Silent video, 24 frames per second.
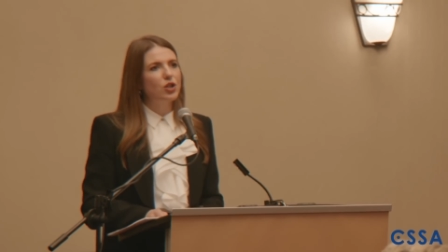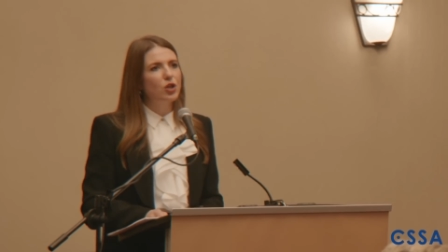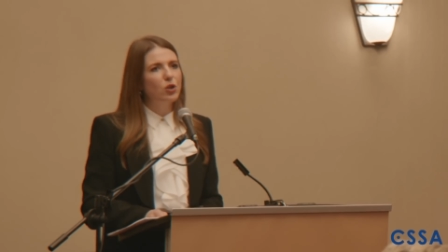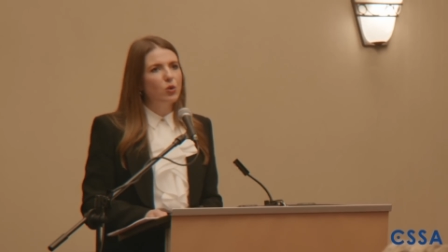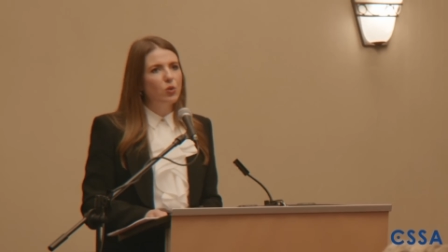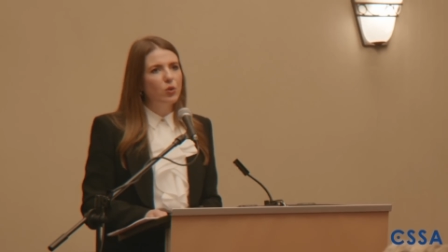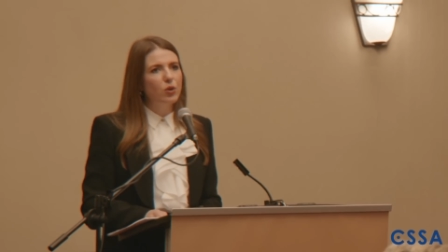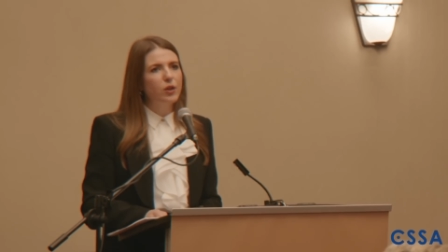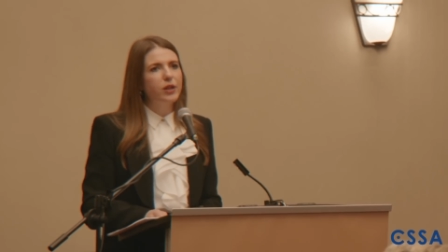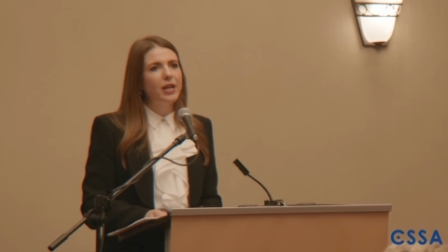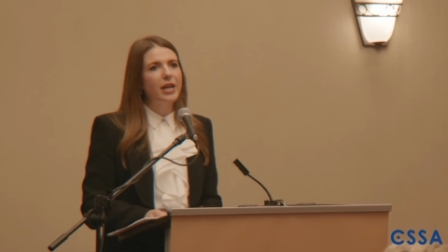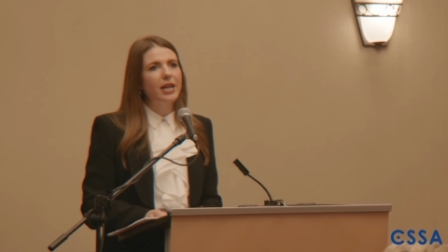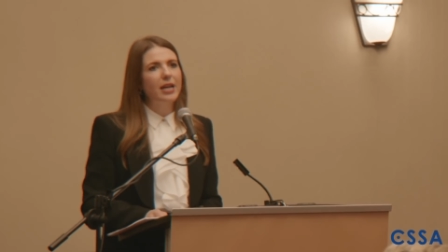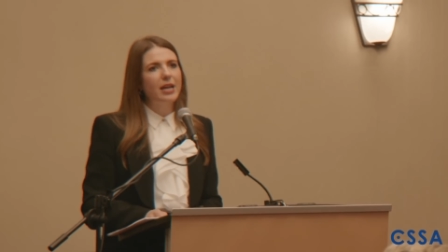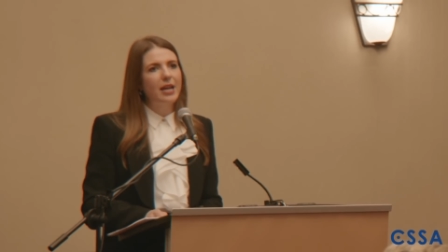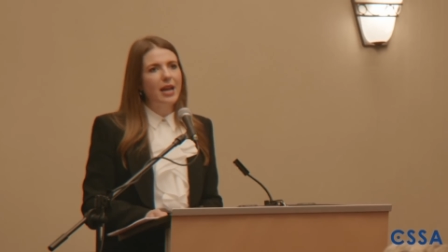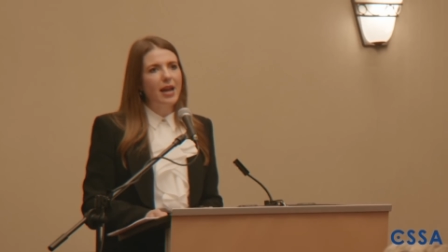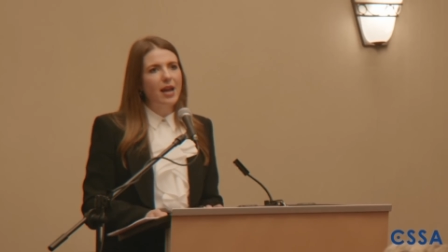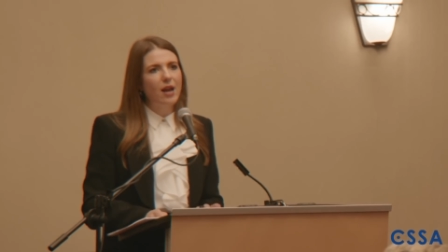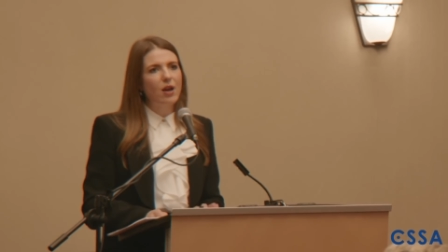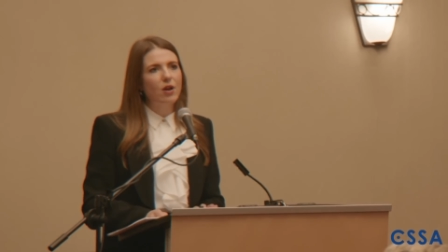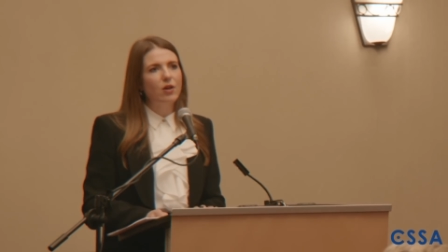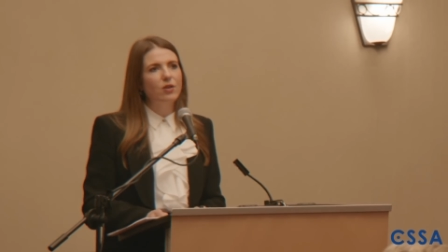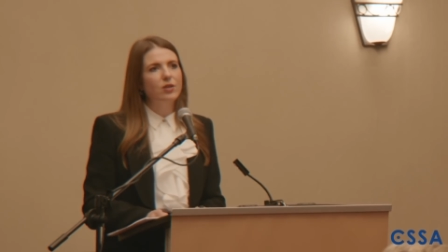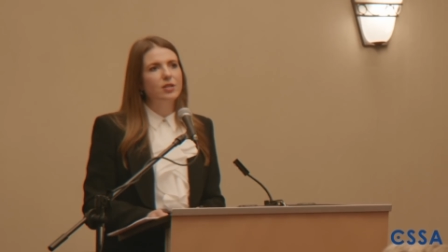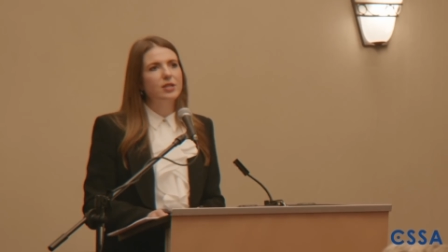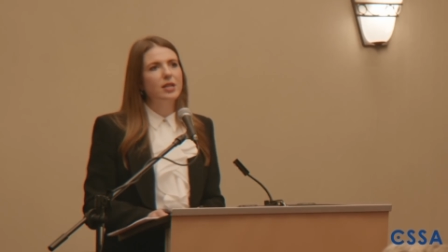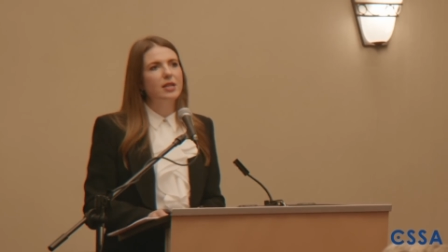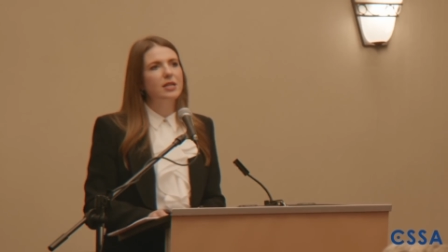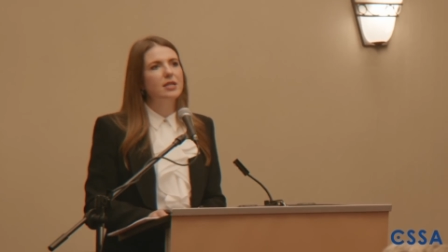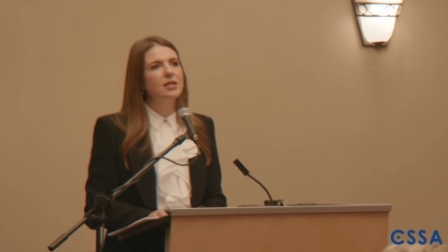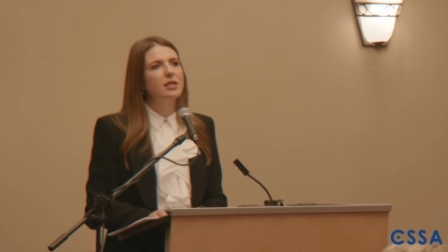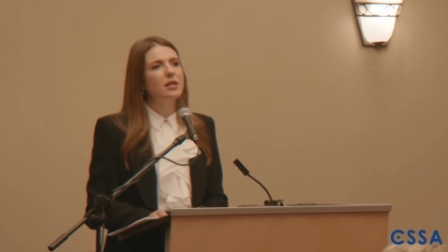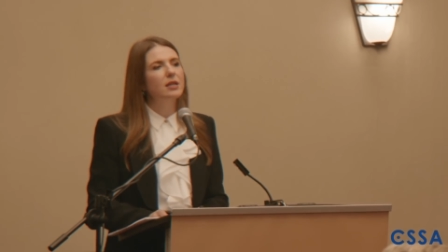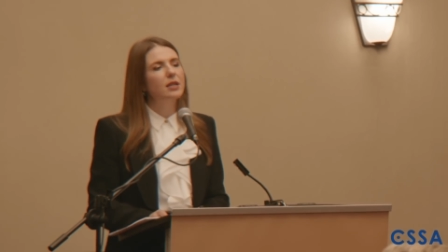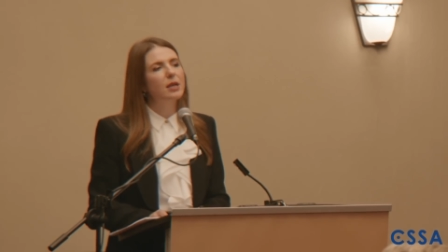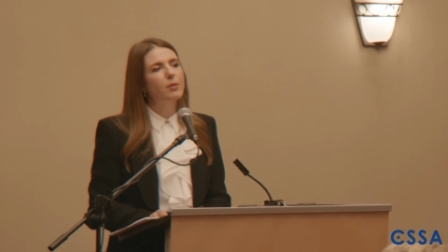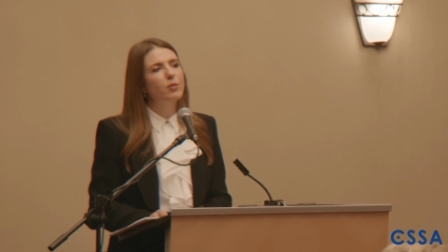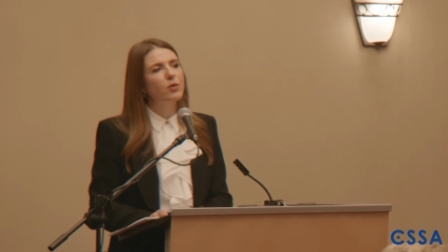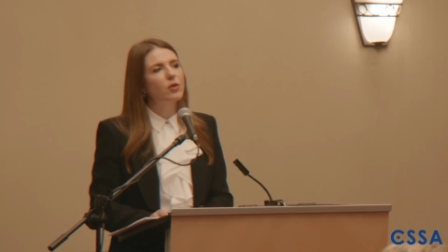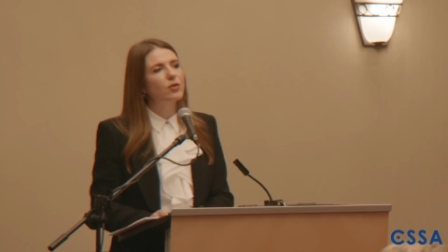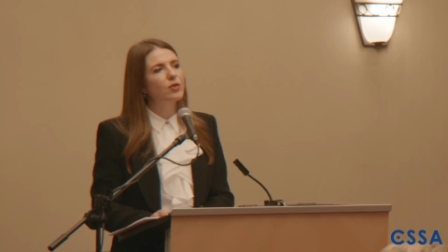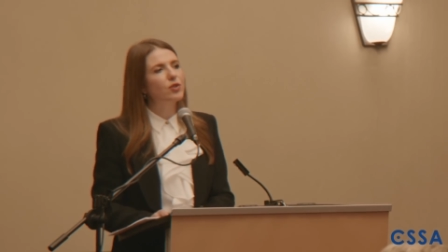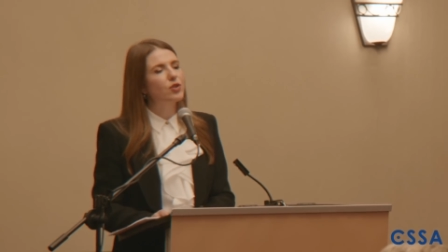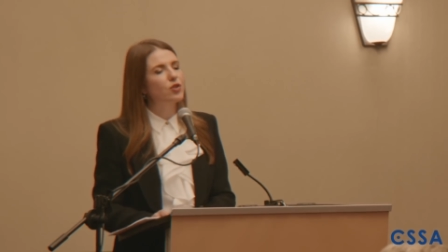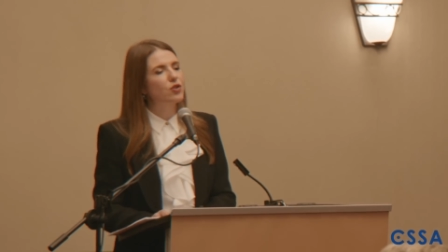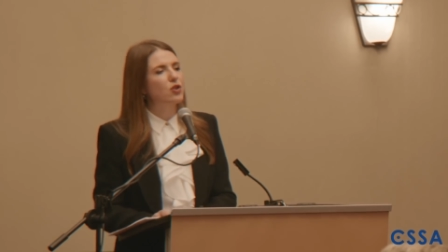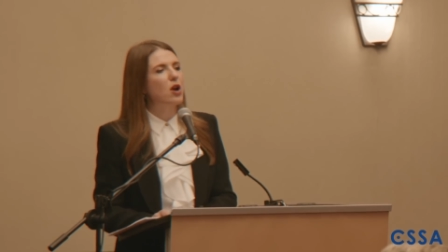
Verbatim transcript: tooth and nail since the liberals